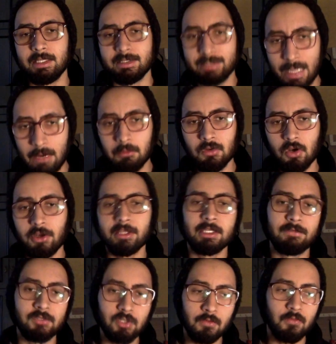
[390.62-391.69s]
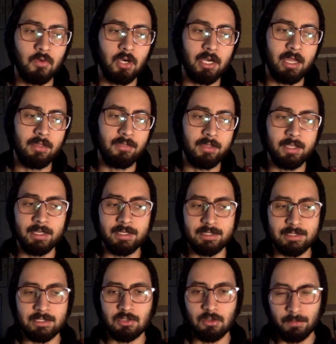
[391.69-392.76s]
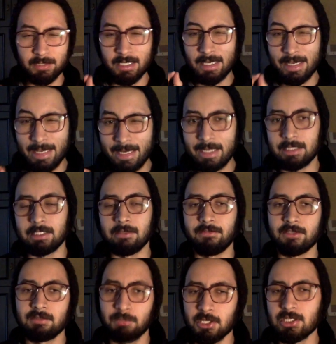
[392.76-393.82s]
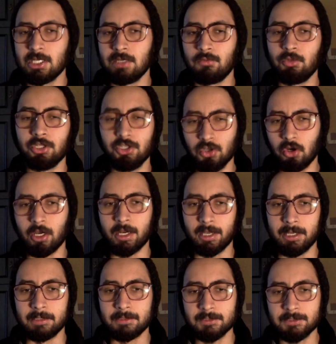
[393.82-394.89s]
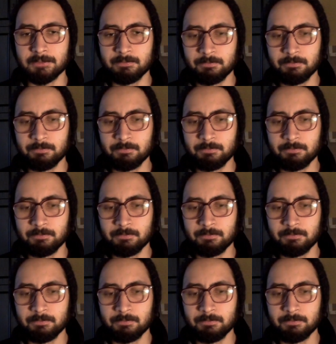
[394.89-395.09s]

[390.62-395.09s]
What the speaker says: downloading the software, I think, is something negative, especially with younger kids.